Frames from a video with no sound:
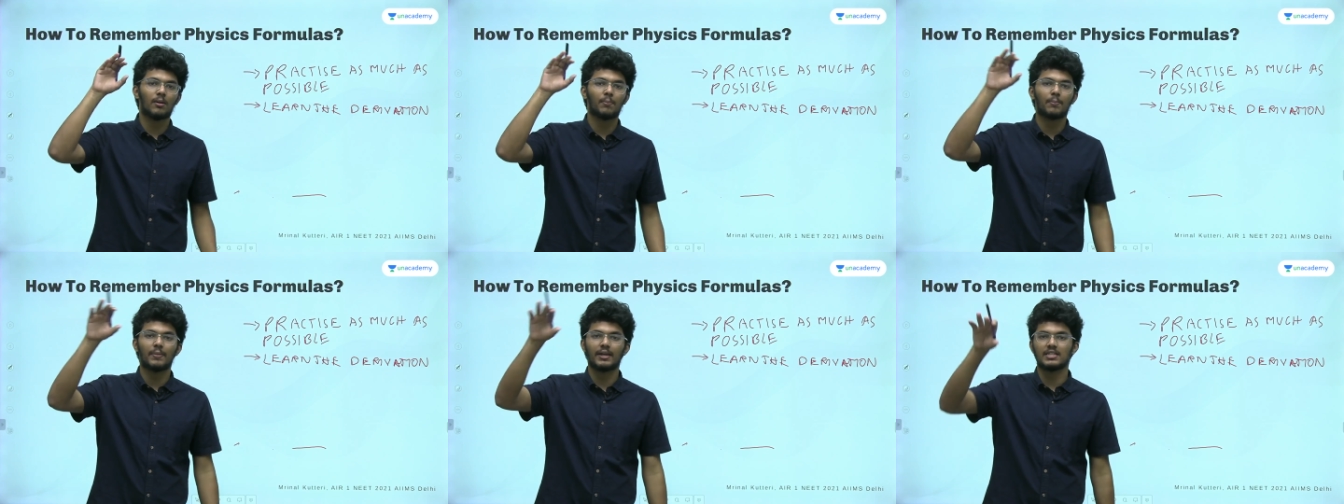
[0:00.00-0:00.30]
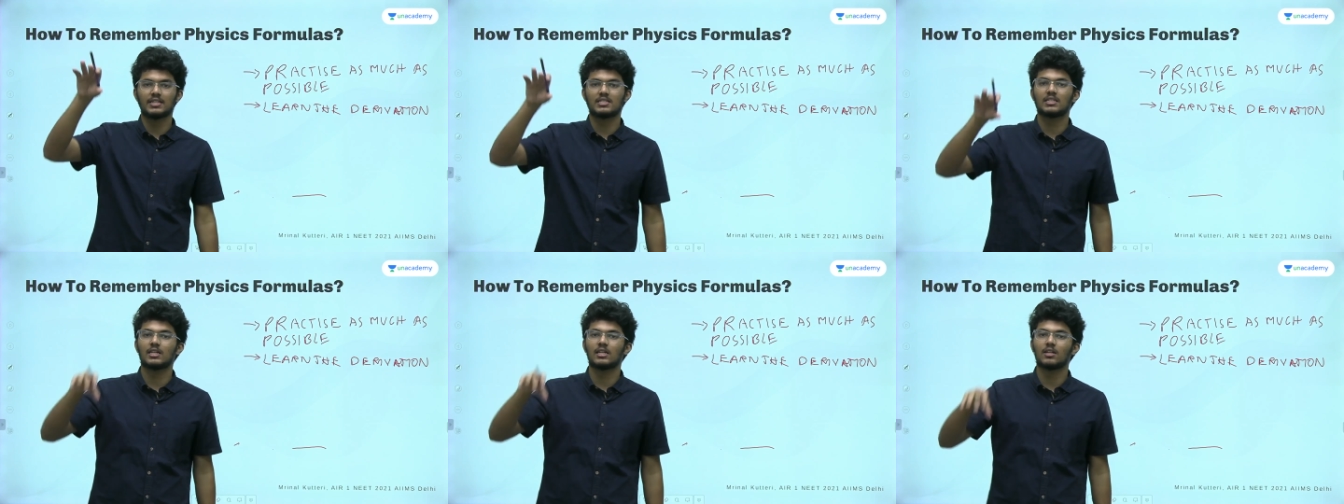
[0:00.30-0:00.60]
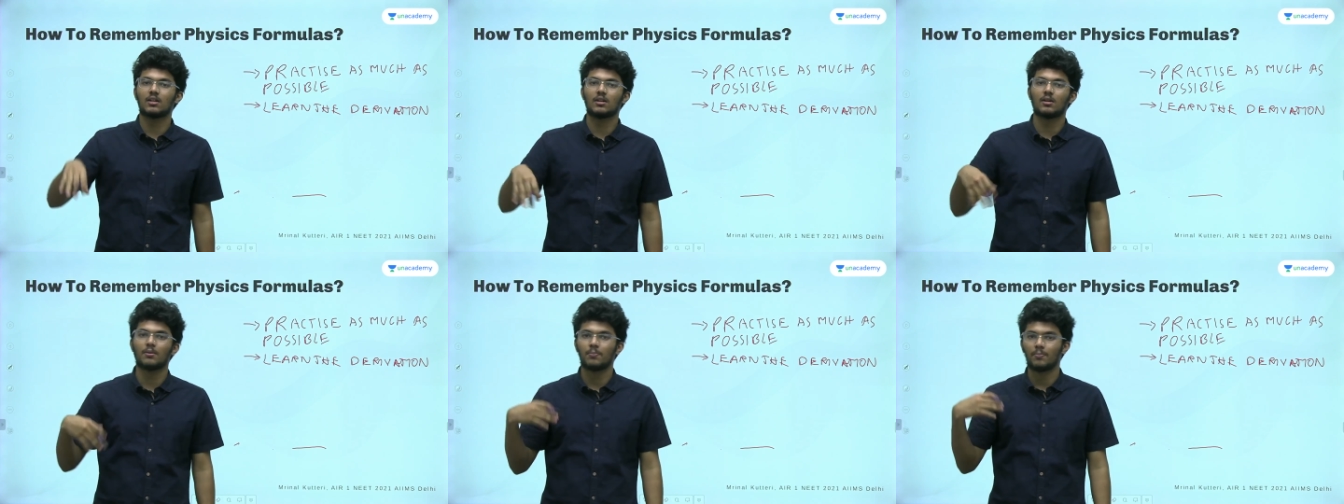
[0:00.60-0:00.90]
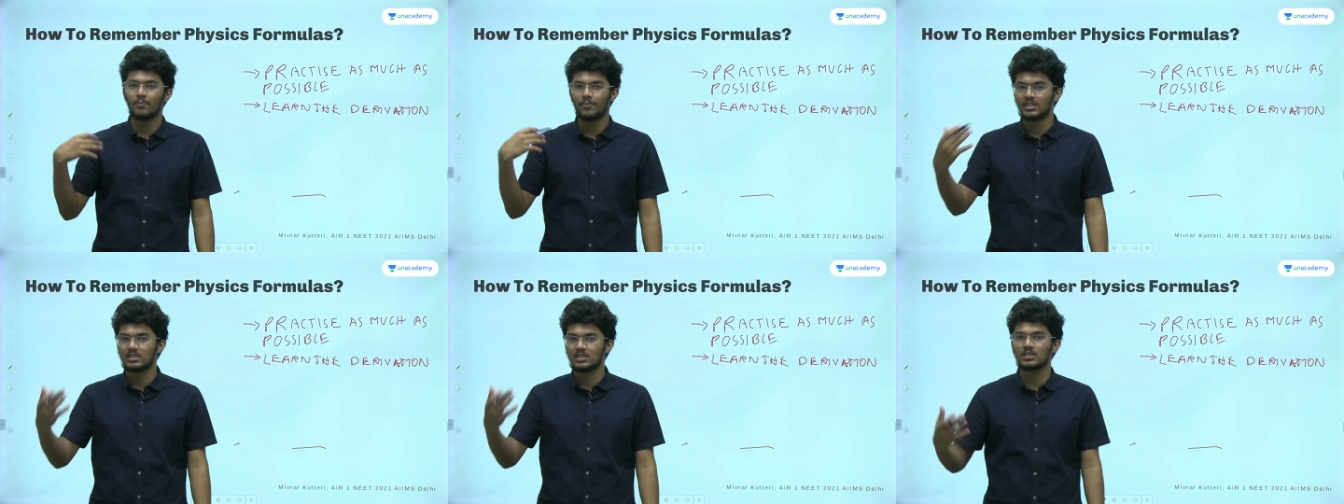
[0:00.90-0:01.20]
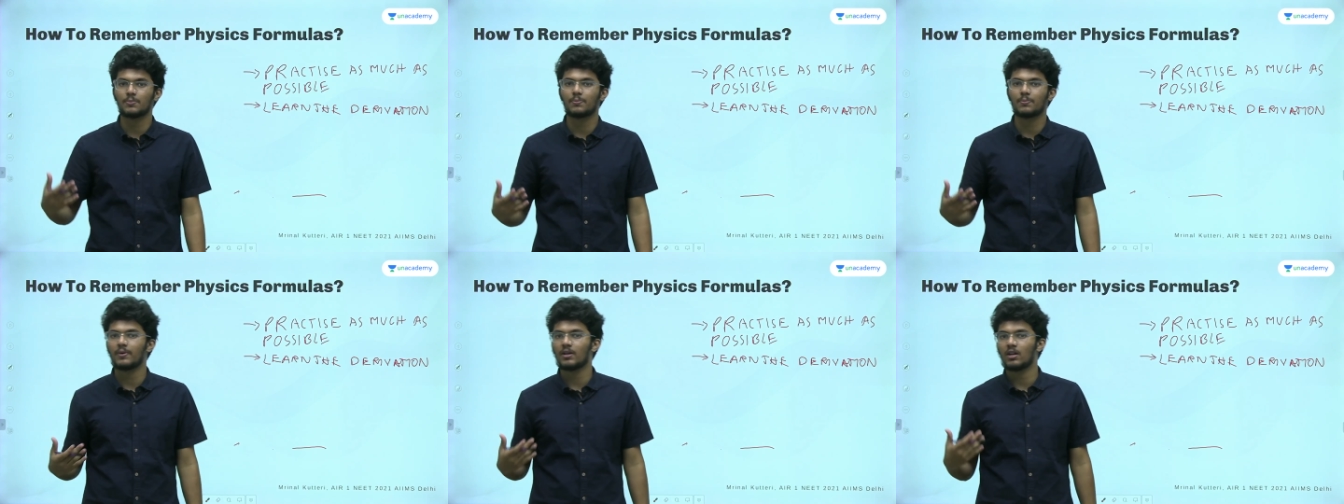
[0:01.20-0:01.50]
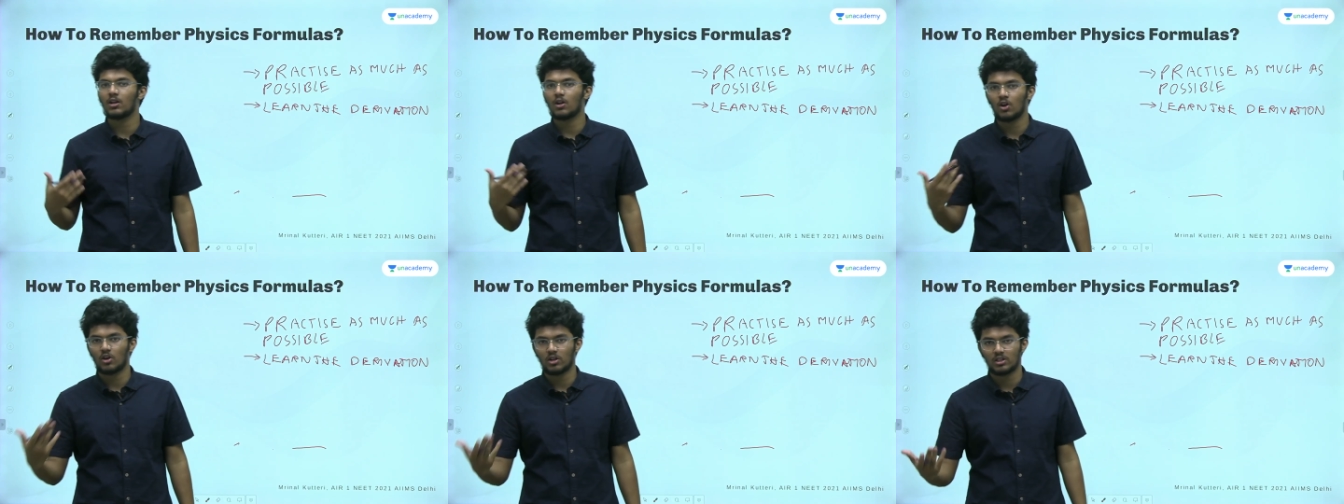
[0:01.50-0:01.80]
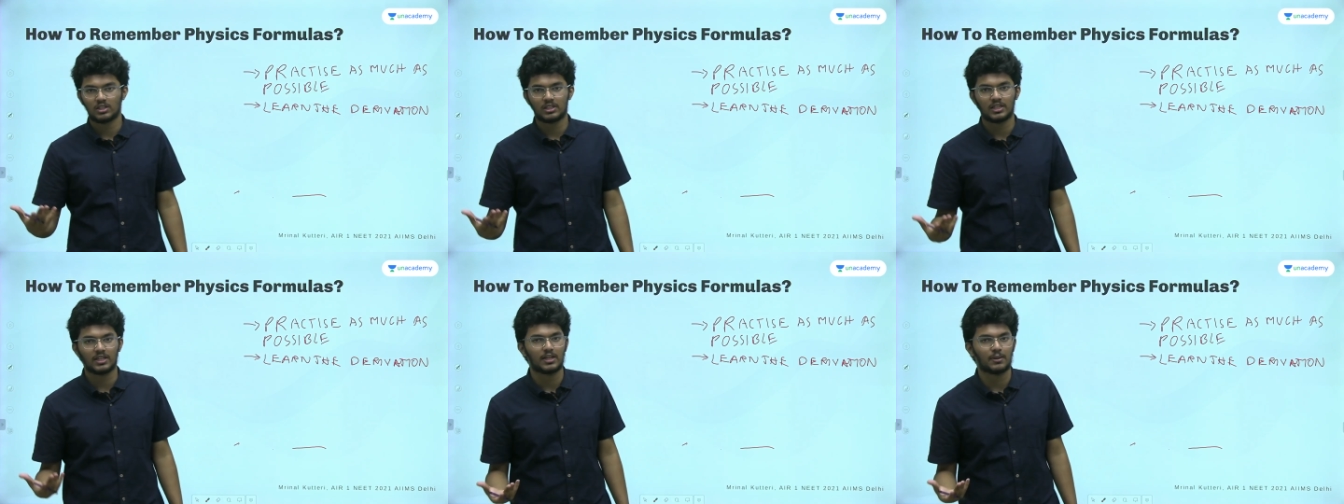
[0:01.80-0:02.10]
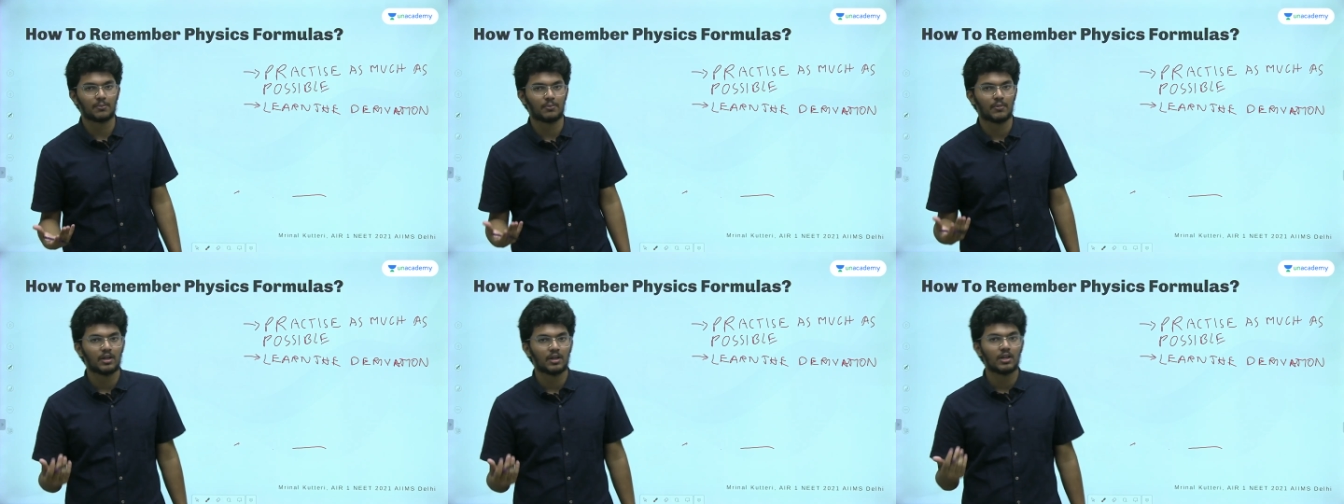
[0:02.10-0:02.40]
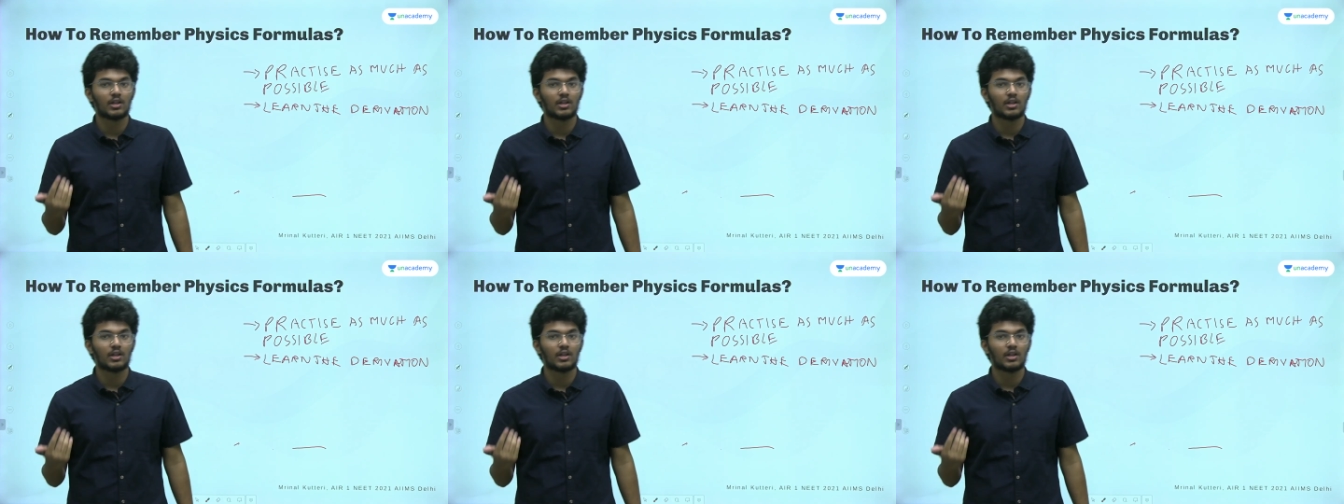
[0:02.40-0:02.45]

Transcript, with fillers: a basic principle or a theorem.